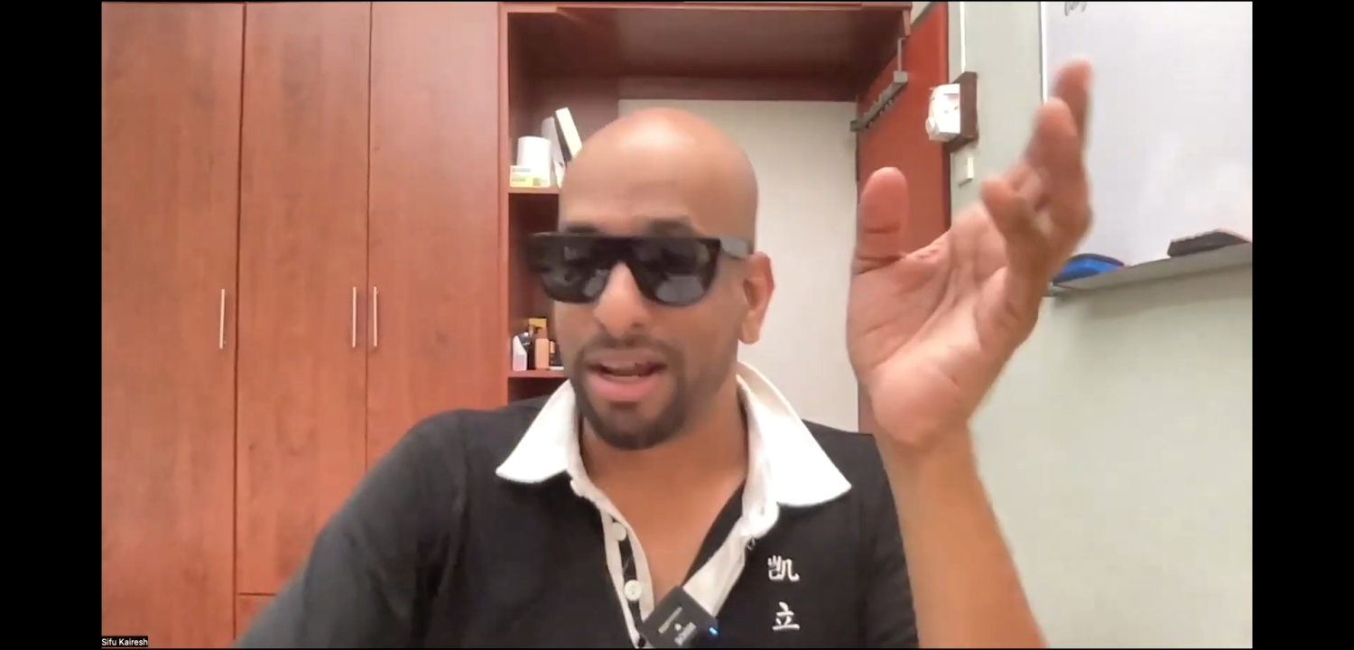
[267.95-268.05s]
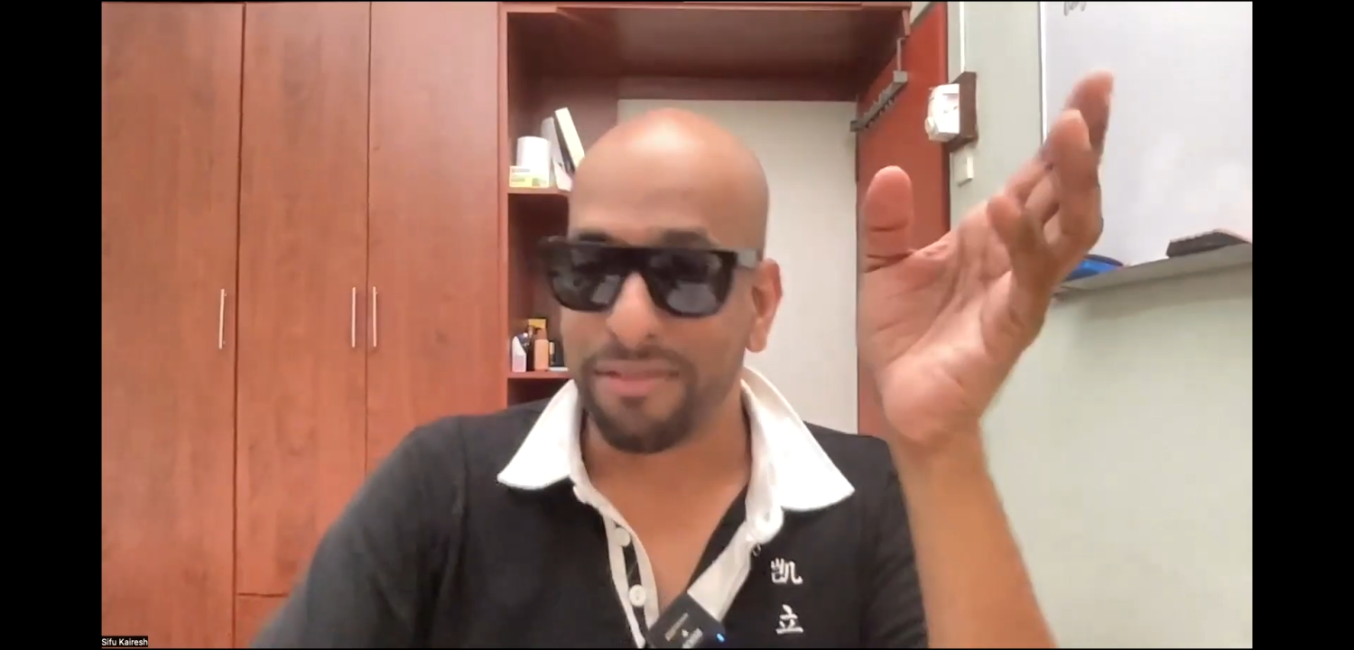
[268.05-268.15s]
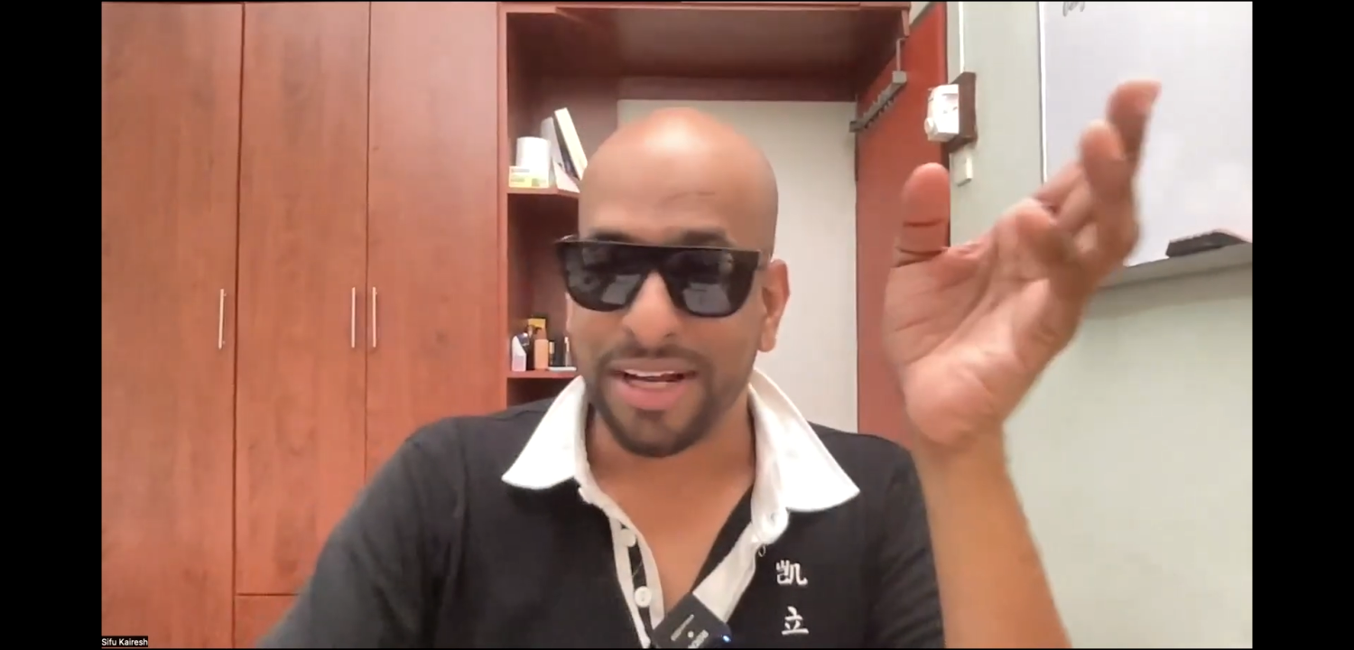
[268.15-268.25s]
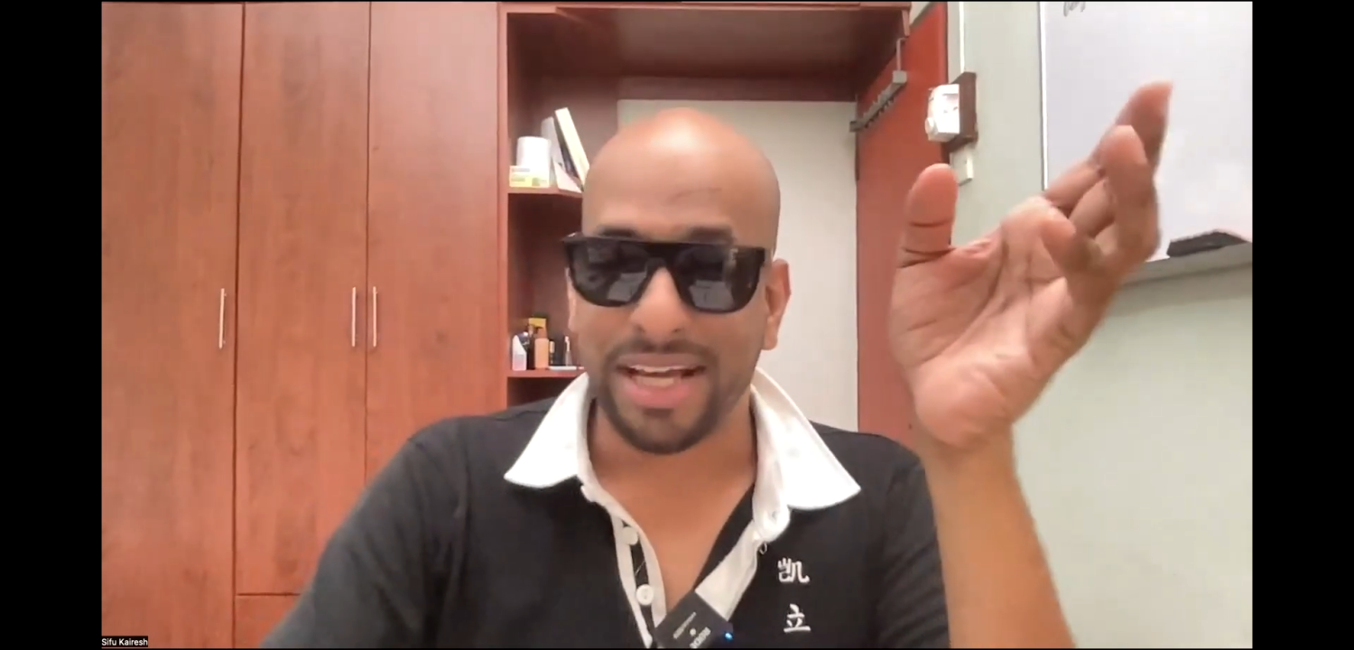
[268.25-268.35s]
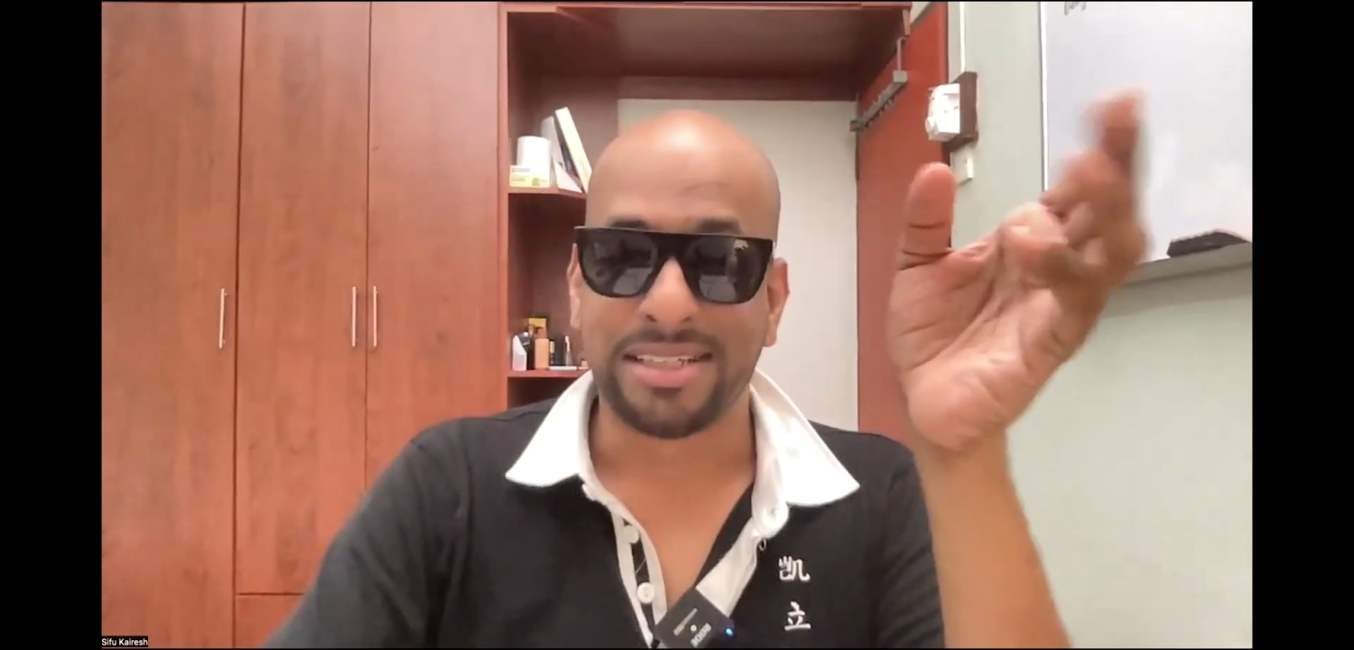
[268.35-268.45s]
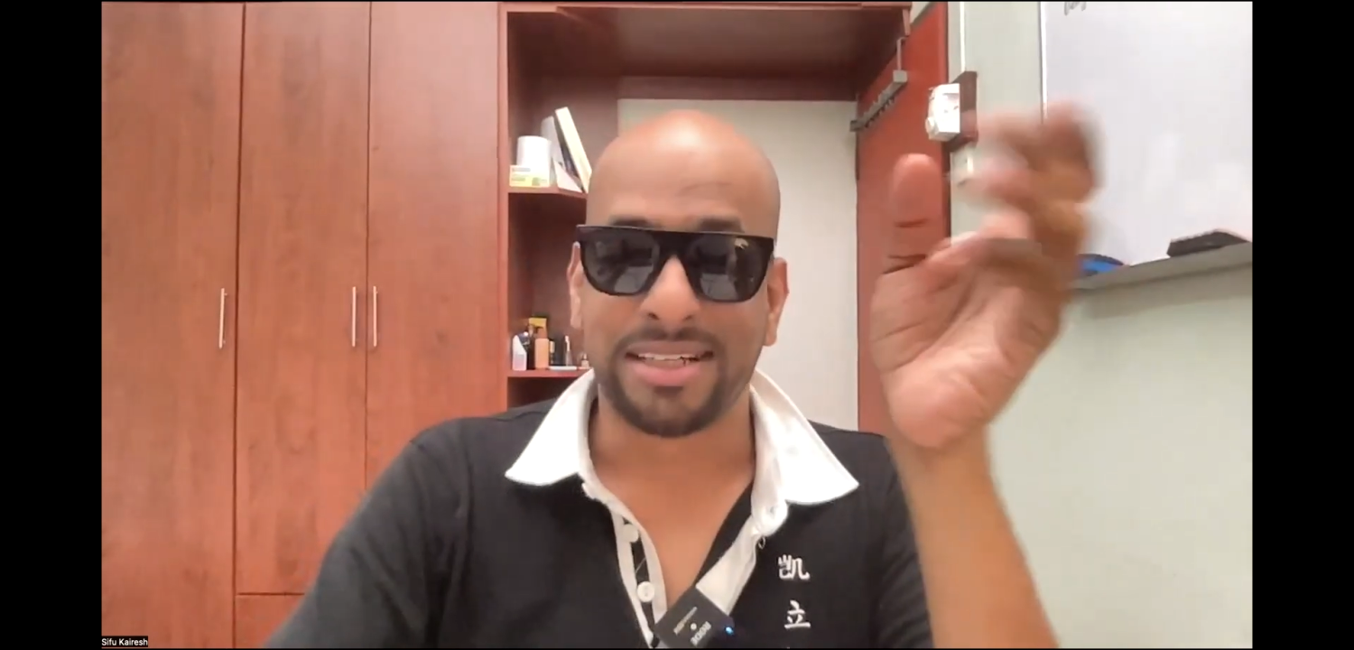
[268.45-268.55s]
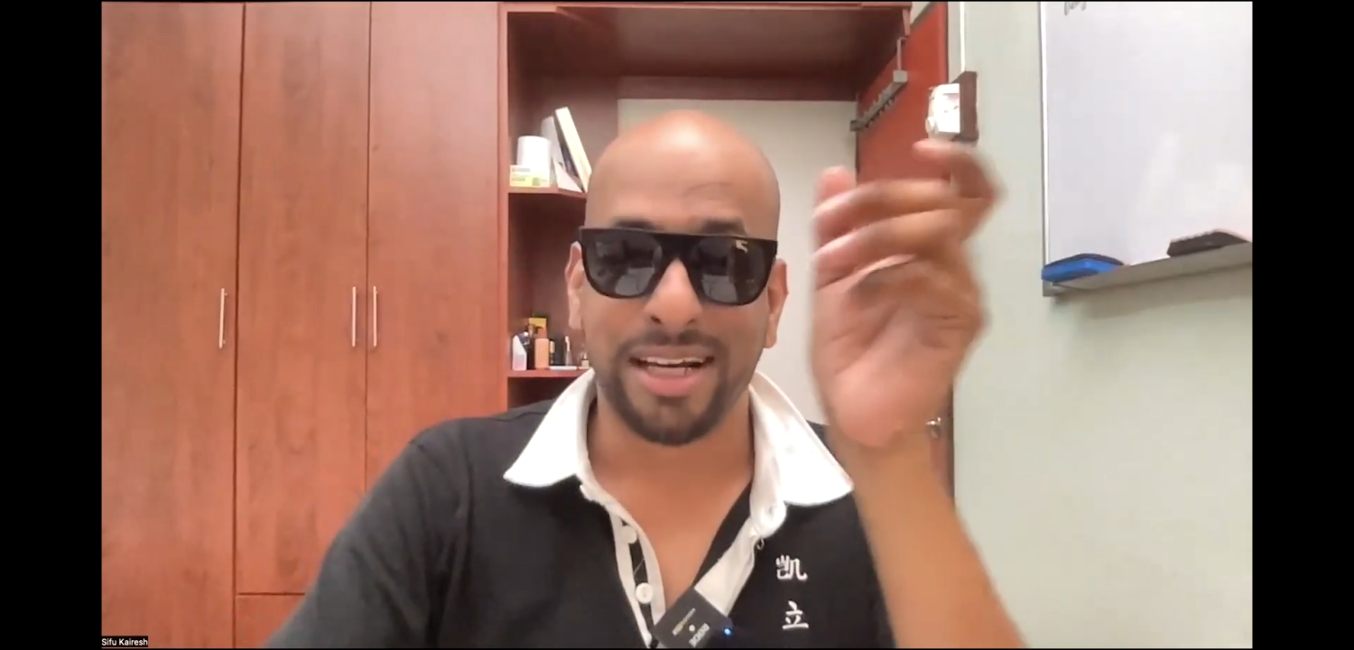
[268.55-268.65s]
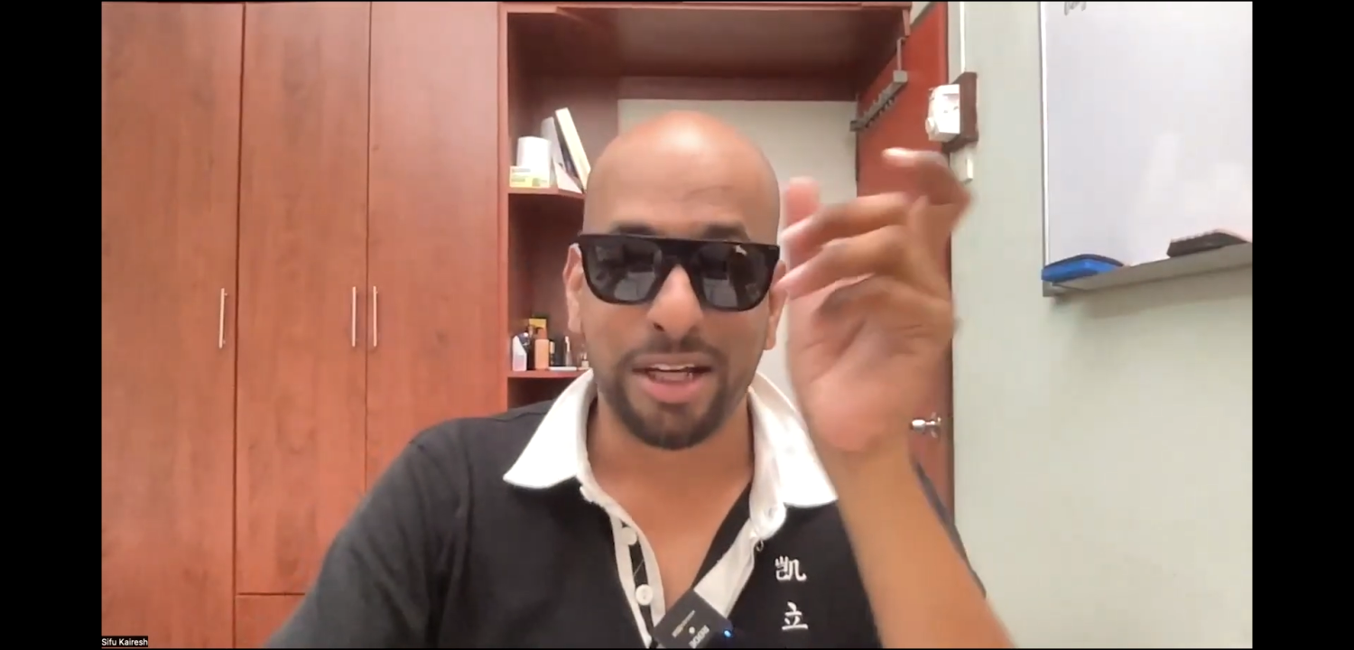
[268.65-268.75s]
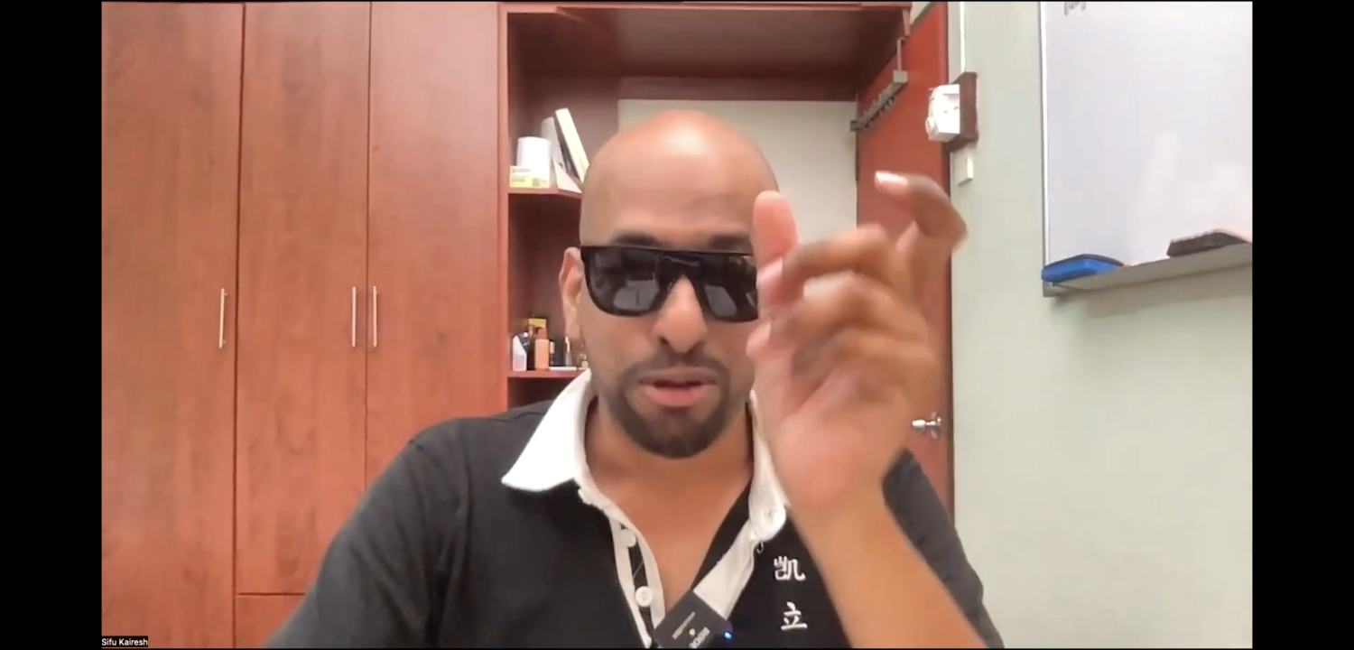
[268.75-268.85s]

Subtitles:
advertiser.